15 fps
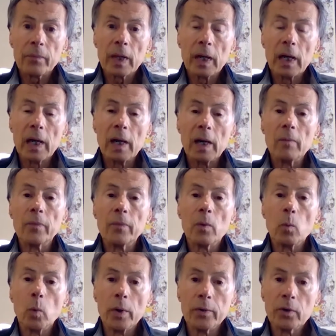
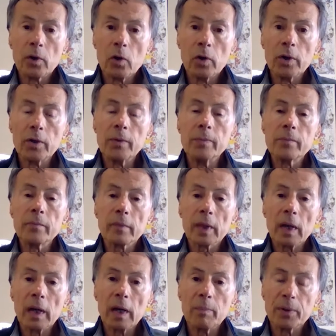One could
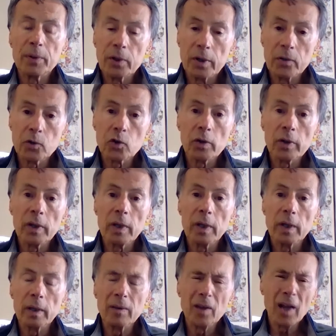
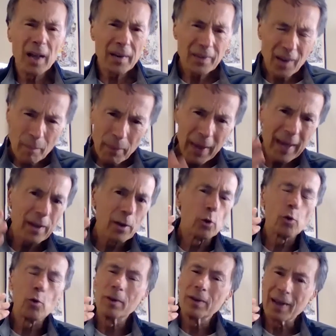potentially, not by
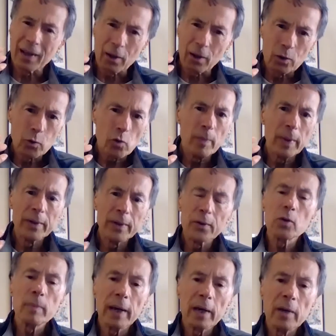a
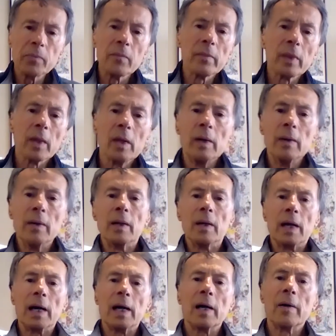tremendous amount,
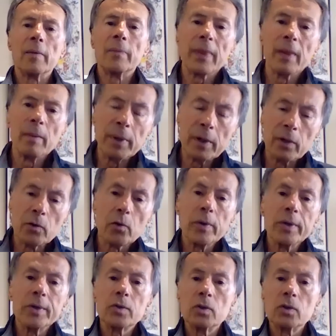but
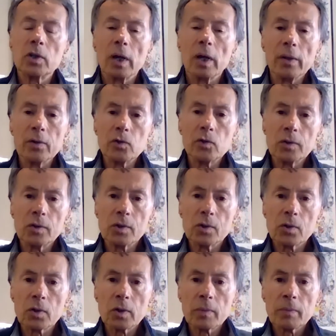increase
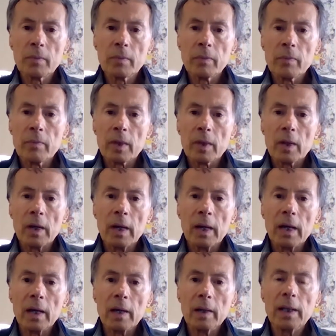intelligence,
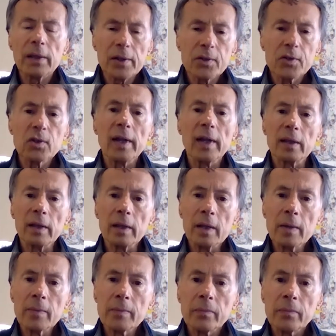at least
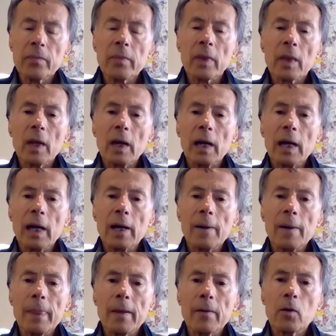slightly,
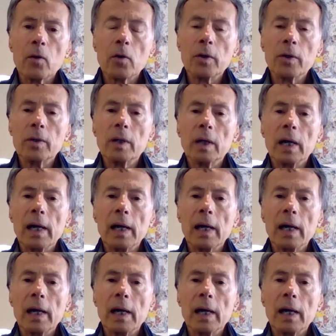could